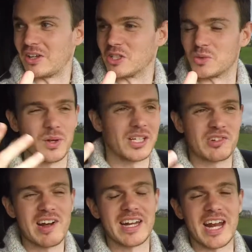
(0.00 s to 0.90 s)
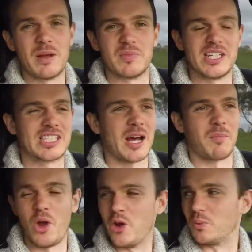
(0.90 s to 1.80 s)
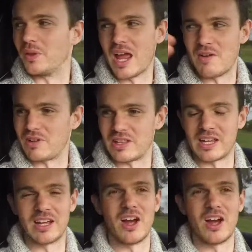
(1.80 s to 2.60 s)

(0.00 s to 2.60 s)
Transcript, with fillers: because Australian A M Gs come loaded with everything.